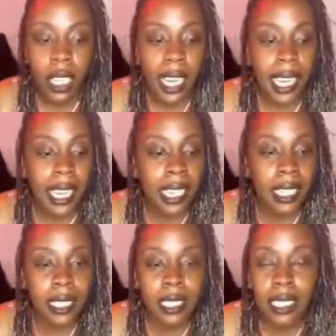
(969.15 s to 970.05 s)

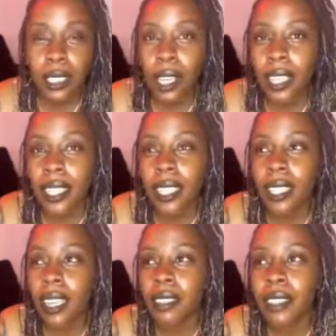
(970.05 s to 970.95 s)
And I think a
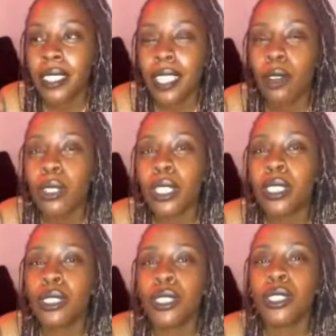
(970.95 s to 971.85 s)
lot of it's not really
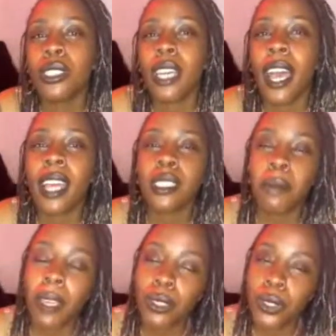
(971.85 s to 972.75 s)
just as
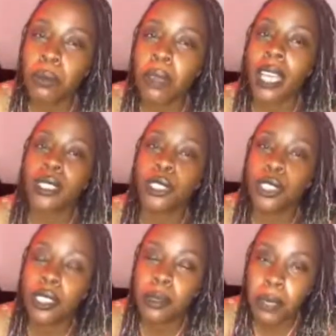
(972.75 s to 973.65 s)
mainstream as it
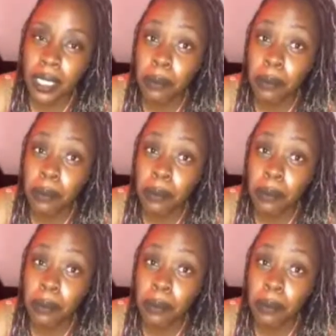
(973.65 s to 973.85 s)
should be,